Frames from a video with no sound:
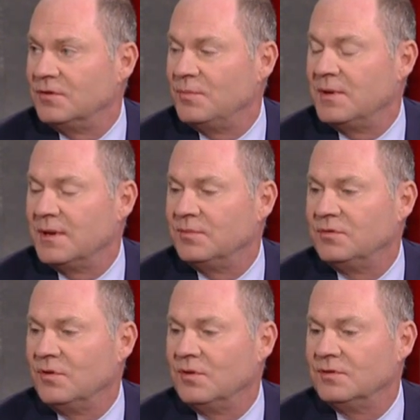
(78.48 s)
opening up
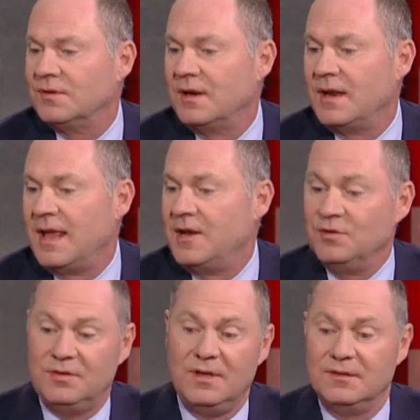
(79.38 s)
stores, and, and you
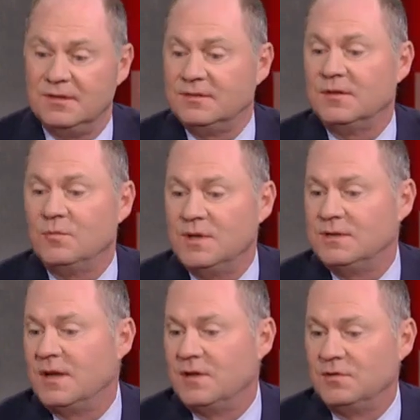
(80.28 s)
see existing
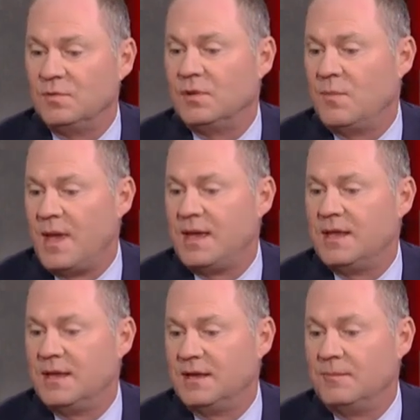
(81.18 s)
retailers really
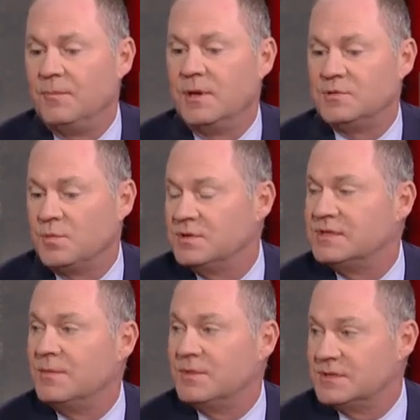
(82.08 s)
making a much more
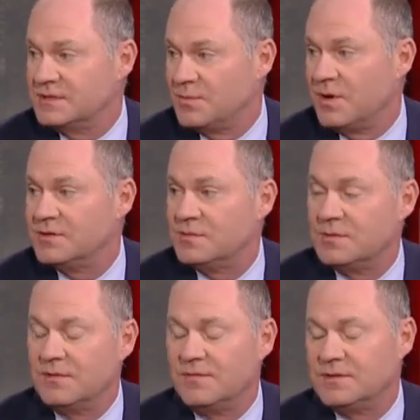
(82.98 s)
seamless experience
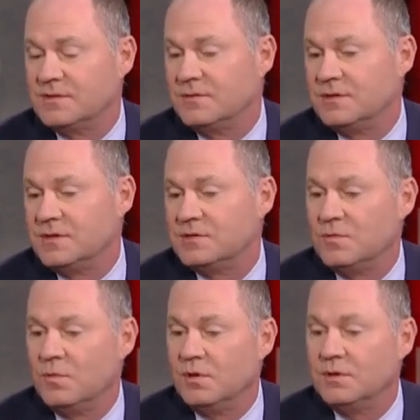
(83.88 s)
between the physical and
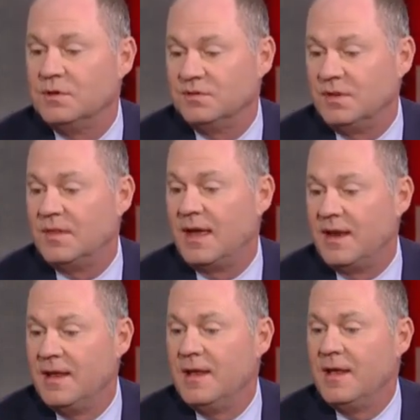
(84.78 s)
digital world. You'll see
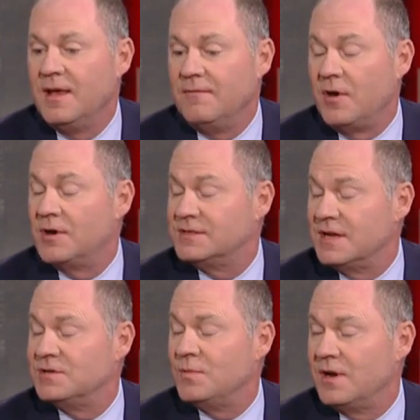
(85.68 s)
that very
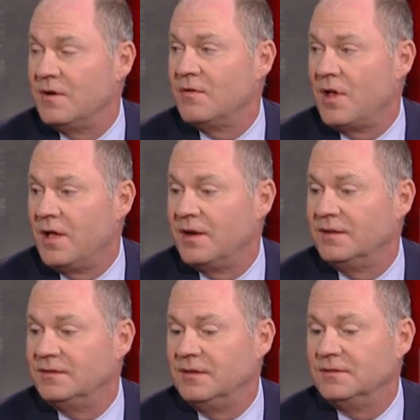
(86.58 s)
accentuated over the holiday
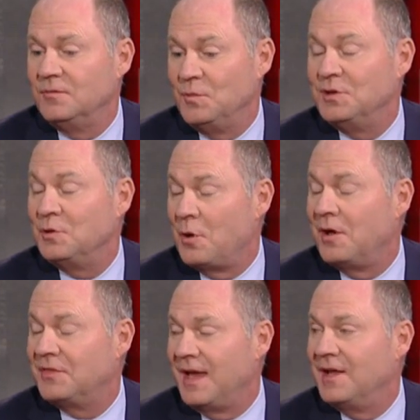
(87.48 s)
season. We do call
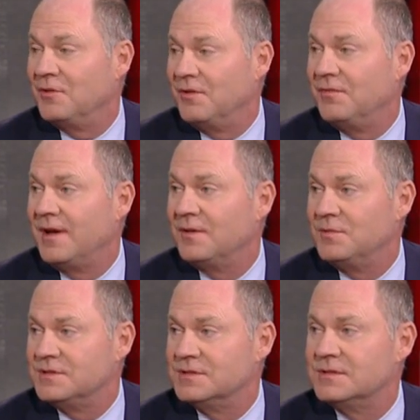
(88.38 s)
it the halo effect.
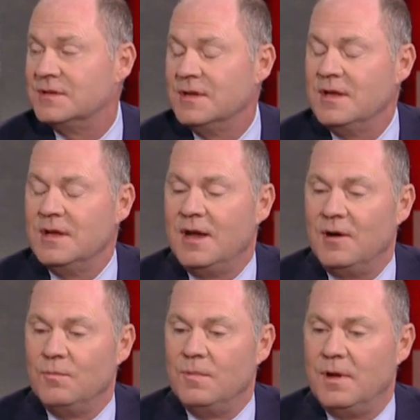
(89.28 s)
We just
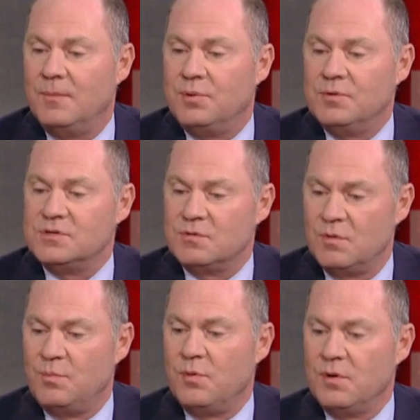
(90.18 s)
uh, uh, produced a
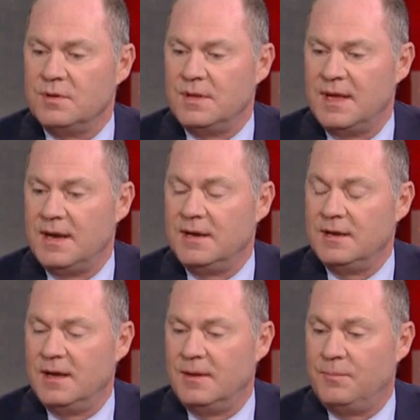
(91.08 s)
report that
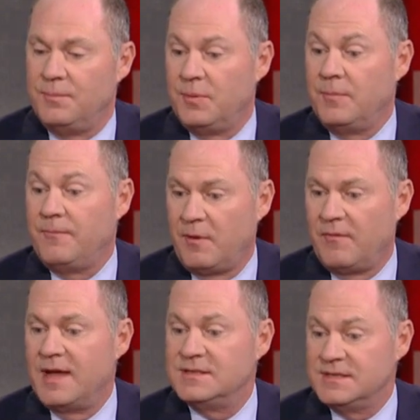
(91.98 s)
uh,
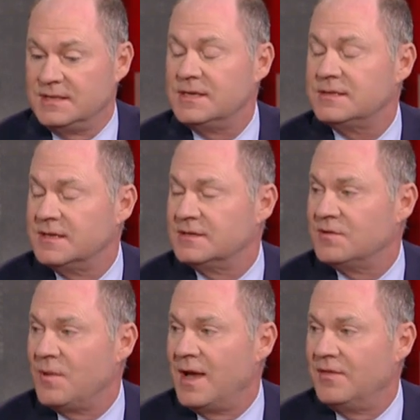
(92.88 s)
provides statistics
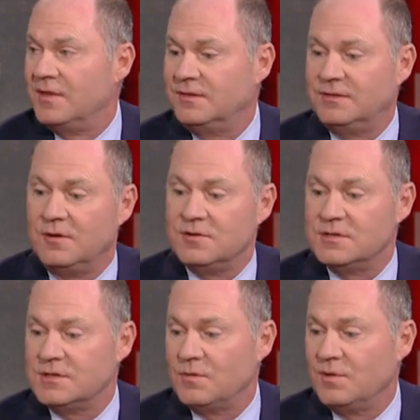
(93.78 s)
around this
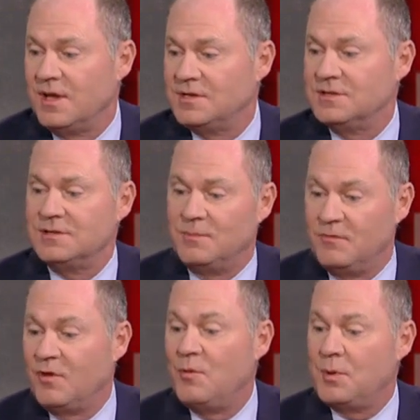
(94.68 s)
synergistic relationship.
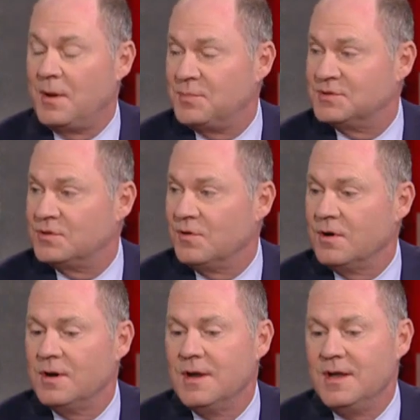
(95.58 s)
If you open up a
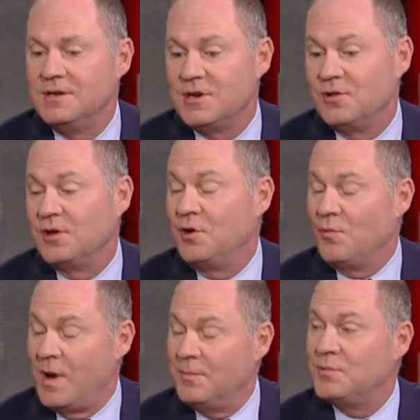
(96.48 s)
store, generally your
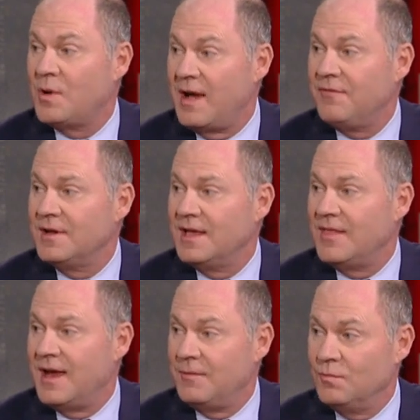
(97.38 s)
web traffic in
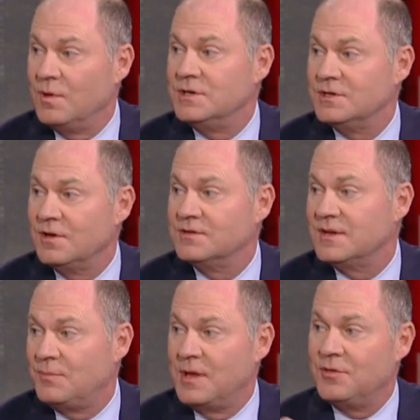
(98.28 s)
that region goes
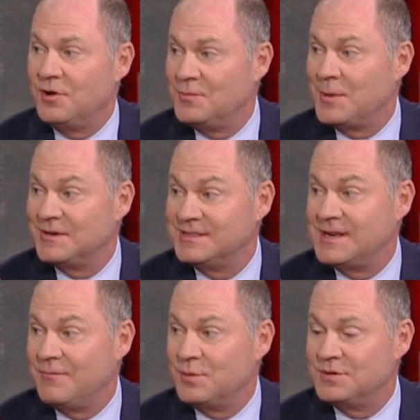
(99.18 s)
up by
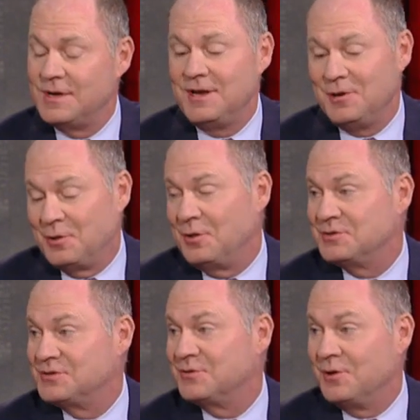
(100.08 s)
37%. You close
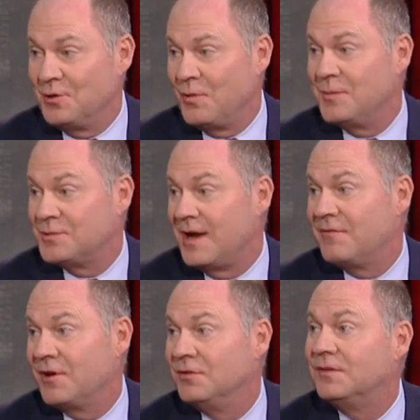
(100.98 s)
a store, your web
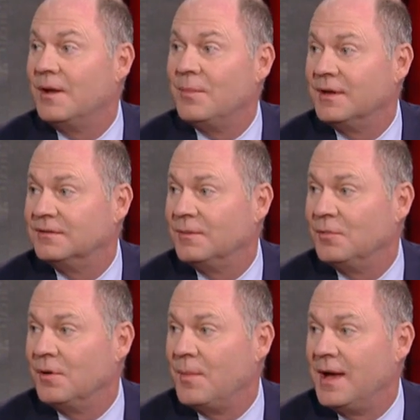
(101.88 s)
traffic goes down by a
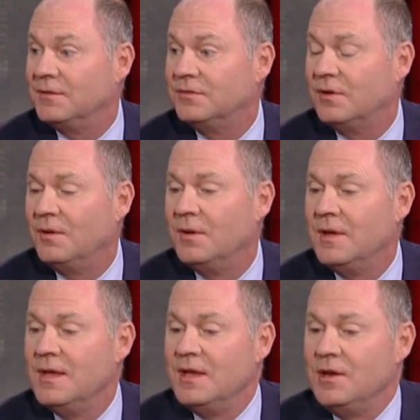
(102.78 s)
similar amount. So wow.
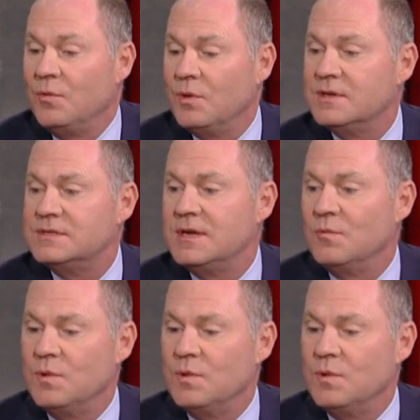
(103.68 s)
you're really seeing